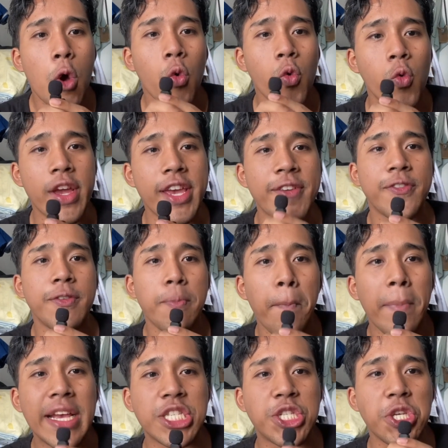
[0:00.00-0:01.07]
With
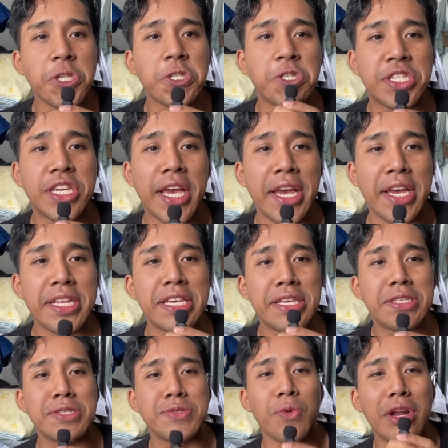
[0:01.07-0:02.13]
Mrs. Chan. He
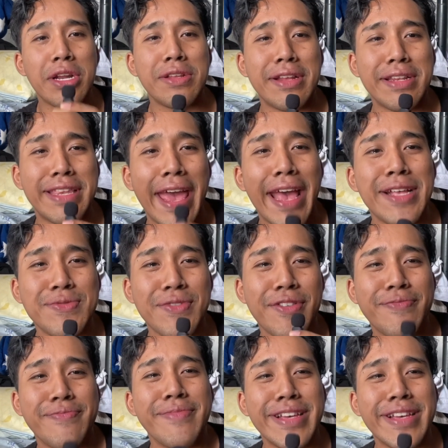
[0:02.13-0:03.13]
just wanted to dance with